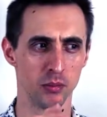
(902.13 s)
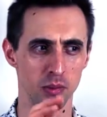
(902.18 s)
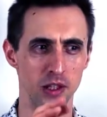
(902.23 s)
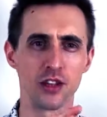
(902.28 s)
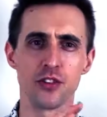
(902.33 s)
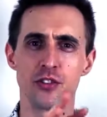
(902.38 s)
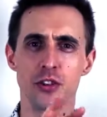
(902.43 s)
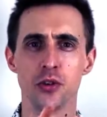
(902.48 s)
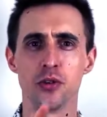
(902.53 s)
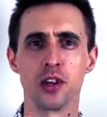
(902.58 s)

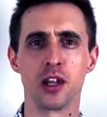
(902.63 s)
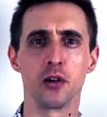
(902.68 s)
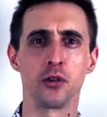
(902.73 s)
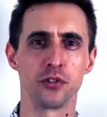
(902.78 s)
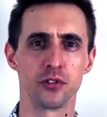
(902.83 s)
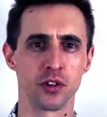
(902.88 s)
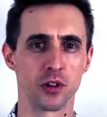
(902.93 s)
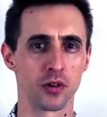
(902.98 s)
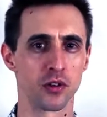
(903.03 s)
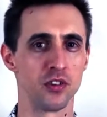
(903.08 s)
please do then
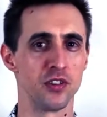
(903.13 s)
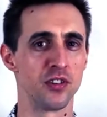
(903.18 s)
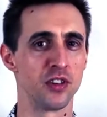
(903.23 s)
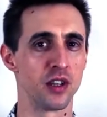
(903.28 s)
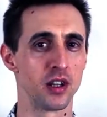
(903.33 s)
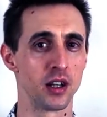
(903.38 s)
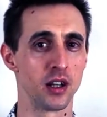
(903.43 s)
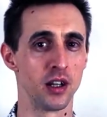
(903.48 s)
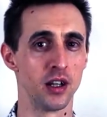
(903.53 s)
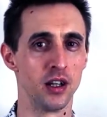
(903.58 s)
also
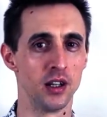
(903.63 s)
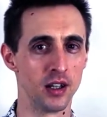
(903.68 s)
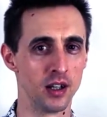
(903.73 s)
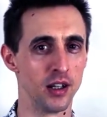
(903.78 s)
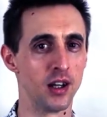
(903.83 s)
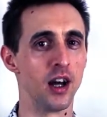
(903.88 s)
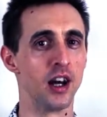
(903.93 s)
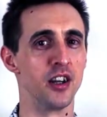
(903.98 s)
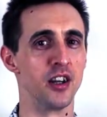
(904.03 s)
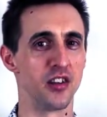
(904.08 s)
consider
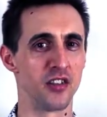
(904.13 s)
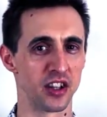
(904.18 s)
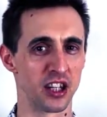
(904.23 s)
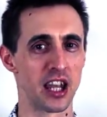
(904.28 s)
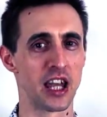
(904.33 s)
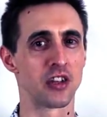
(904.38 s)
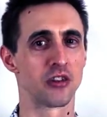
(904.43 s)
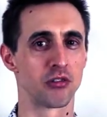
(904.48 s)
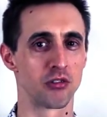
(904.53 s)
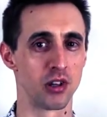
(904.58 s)
another
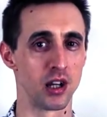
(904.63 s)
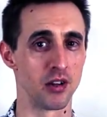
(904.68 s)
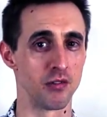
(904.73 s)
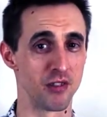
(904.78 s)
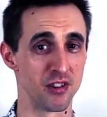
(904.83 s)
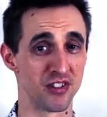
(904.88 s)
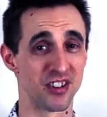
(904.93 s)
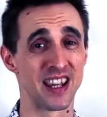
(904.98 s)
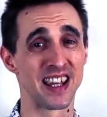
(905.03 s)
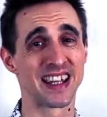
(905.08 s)
category of
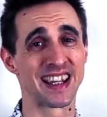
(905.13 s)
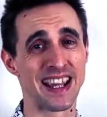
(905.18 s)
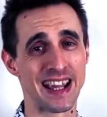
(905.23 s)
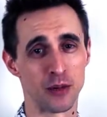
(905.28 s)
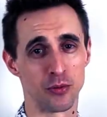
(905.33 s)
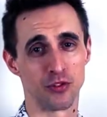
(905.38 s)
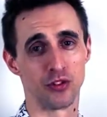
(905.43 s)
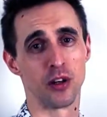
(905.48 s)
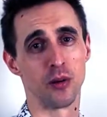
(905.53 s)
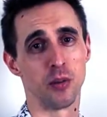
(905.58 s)
risk,
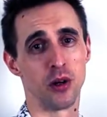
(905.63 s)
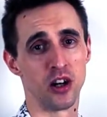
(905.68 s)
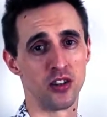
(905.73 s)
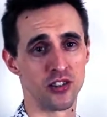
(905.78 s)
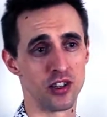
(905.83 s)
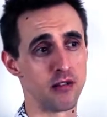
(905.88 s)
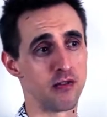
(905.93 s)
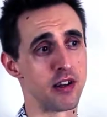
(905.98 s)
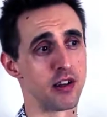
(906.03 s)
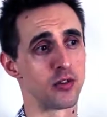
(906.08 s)

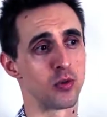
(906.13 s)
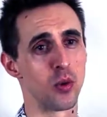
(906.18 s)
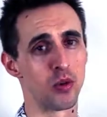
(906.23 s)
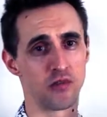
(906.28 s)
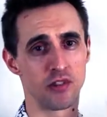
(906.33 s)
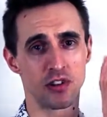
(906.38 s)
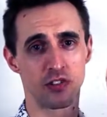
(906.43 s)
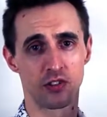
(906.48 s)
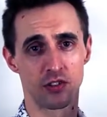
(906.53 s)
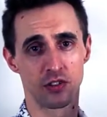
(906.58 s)
counterparty risk. What
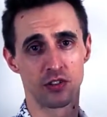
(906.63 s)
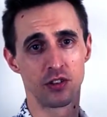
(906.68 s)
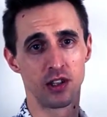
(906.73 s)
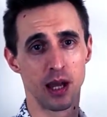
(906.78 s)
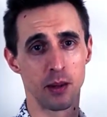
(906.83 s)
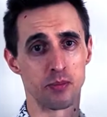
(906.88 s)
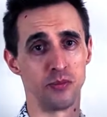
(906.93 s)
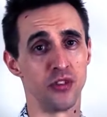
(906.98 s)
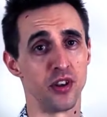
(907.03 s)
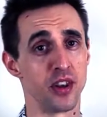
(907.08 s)
risks
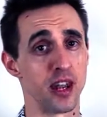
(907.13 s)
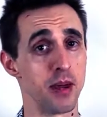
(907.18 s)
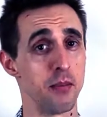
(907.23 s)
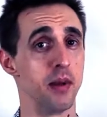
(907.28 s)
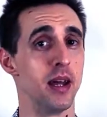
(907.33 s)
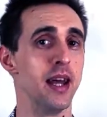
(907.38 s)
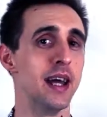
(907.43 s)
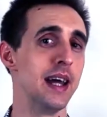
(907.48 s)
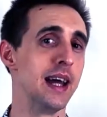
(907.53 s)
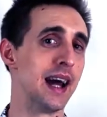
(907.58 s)
happen to
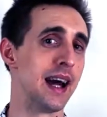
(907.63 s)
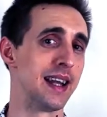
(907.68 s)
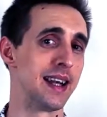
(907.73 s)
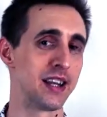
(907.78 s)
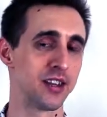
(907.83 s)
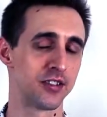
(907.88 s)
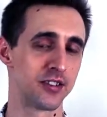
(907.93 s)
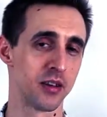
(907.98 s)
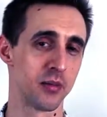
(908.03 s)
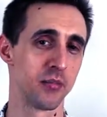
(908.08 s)
them? And
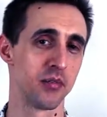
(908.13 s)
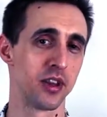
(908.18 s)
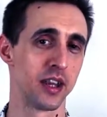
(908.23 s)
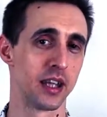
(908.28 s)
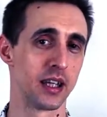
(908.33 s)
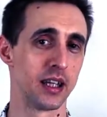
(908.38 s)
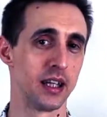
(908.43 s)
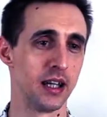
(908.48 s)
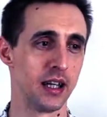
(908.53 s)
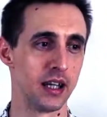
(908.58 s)
that's
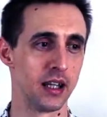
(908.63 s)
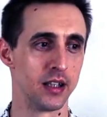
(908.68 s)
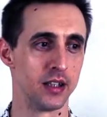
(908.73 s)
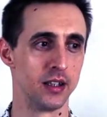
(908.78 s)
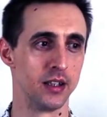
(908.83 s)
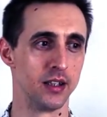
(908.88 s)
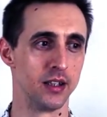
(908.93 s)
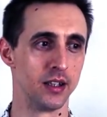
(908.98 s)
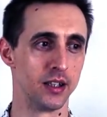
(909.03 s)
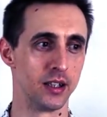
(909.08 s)
something
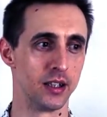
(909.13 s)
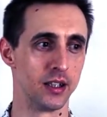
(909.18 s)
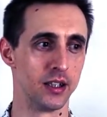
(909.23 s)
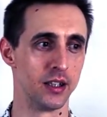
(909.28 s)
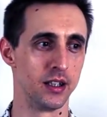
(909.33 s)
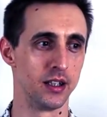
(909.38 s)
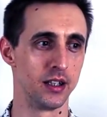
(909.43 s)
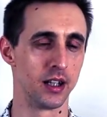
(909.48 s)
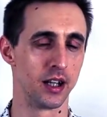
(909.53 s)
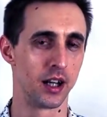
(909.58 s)
that
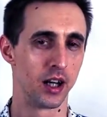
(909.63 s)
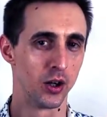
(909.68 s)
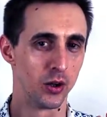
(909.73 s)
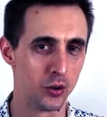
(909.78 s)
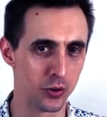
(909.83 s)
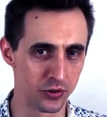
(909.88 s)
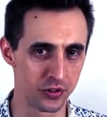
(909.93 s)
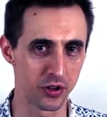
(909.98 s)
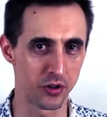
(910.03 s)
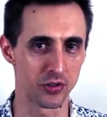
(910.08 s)
I
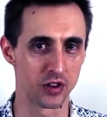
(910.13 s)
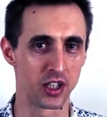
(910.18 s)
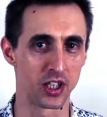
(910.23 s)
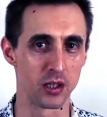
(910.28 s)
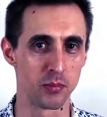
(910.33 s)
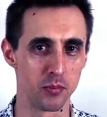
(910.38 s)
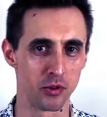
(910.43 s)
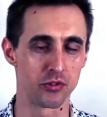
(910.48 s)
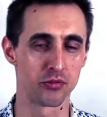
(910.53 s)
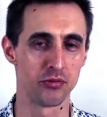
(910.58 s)
also think
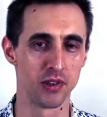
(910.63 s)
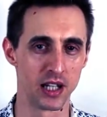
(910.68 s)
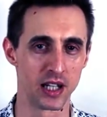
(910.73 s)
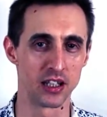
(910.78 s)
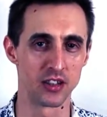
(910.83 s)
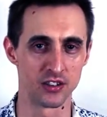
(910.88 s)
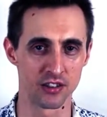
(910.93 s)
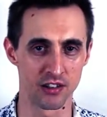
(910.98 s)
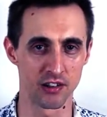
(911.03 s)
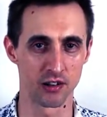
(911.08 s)
you must really
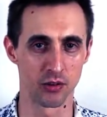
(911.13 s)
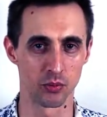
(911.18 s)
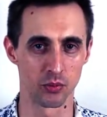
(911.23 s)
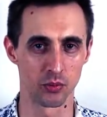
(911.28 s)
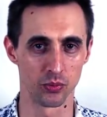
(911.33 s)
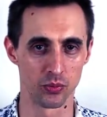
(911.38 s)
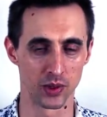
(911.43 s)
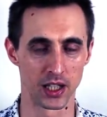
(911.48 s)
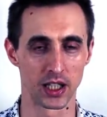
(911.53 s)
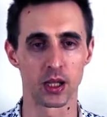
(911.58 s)
consider
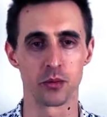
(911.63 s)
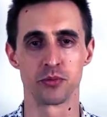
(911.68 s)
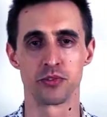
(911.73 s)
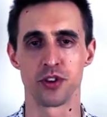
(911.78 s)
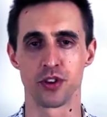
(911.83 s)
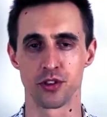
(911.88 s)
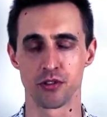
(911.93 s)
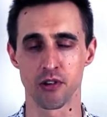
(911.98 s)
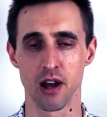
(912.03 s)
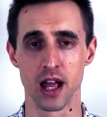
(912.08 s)
when it comes
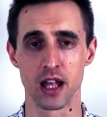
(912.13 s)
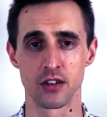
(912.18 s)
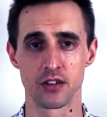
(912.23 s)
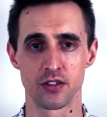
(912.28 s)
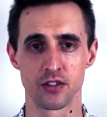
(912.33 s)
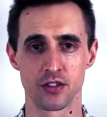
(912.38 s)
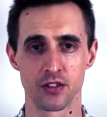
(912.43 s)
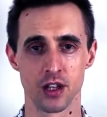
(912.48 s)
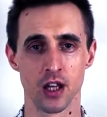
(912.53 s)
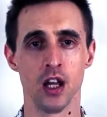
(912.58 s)
to
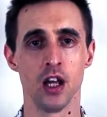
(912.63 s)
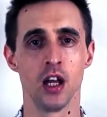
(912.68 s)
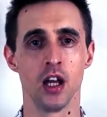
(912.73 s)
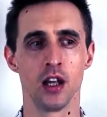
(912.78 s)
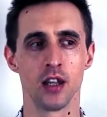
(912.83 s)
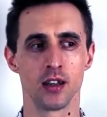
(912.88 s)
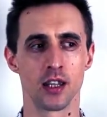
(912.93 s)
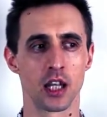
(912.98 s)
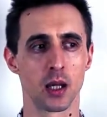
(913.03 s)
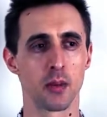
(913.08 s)
threats.
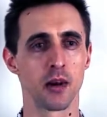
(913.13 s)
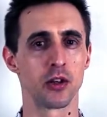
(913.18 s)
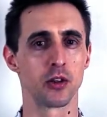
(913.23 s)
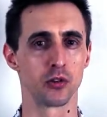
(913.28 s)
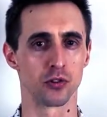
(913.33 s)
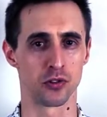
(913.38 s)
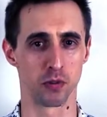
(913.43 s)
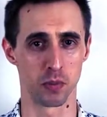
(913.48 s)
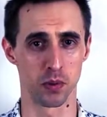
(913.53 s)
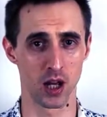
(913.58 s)
Think about
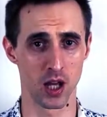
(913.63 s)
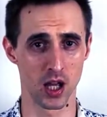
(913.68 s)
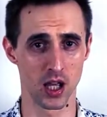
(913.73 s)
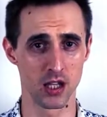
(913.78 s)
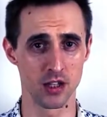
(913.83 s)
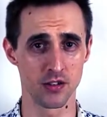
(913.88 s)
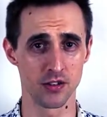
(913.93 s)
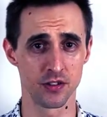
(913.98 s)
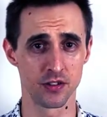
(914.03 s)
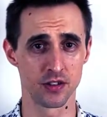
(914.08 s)
your
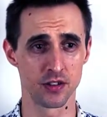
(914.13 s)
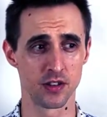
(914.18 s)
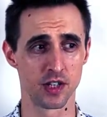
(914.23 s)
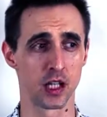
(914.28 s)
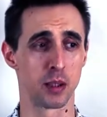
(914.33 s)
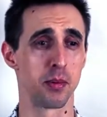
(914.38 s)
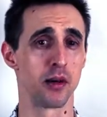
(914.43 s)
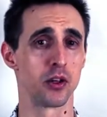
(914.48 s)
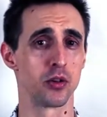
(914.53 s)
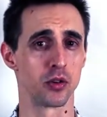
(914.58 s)
suppliers,
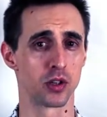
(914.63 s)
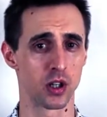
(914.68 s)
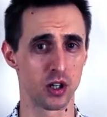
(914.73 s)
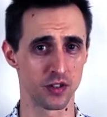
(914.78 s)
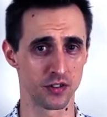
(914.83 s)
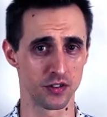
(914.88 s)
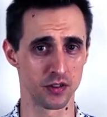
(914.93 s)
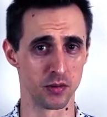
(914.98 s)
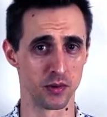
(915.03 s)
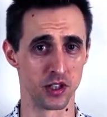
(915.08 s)
think about your
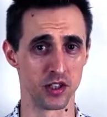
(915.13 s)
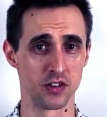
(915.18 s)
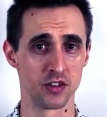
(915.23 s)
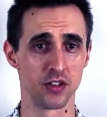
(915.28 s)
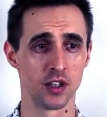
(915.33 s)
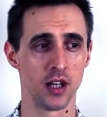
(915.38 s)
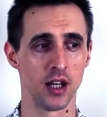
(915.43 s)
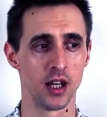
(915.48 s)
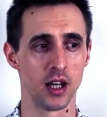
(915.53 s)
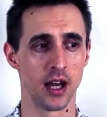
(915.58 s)

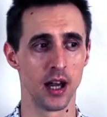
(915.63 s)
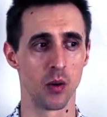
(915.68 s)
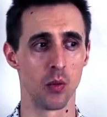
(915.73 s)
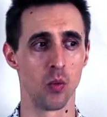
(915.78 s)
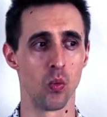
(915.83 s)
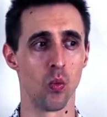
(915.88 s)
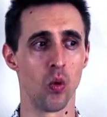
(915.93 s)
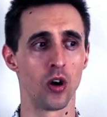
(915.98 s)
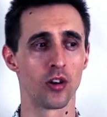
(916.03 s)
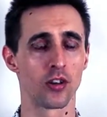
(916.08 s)
customers,
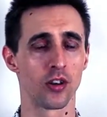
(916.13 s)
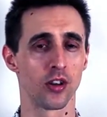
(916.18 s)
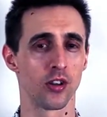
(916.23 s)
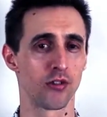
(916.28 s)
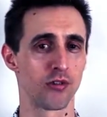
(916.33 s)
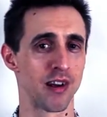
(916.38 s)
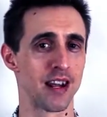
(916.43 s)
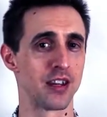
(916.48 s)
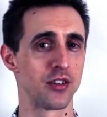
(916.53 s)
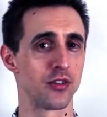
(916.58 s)
and what
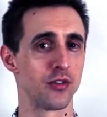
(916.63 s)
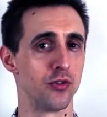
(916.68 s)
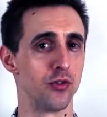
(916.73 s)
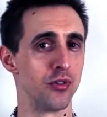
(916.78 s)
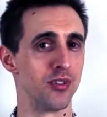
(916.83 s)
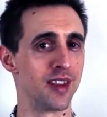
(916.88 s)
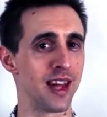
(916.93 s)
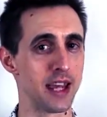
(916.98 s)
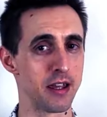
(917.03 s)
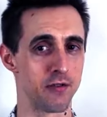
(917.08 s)
threats
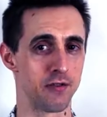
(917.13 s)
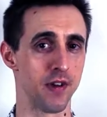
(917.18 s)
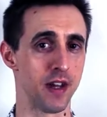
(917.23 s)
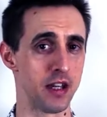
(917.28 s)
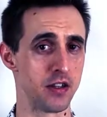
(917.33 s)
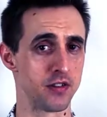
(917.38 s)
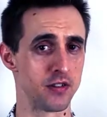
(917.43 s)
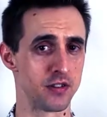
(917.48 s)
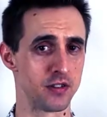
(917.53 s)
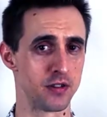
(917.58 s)
do they
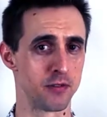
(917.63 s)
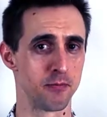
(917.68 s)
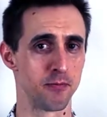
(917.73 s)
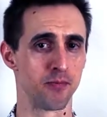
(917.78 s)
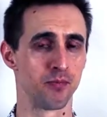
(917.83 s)
face?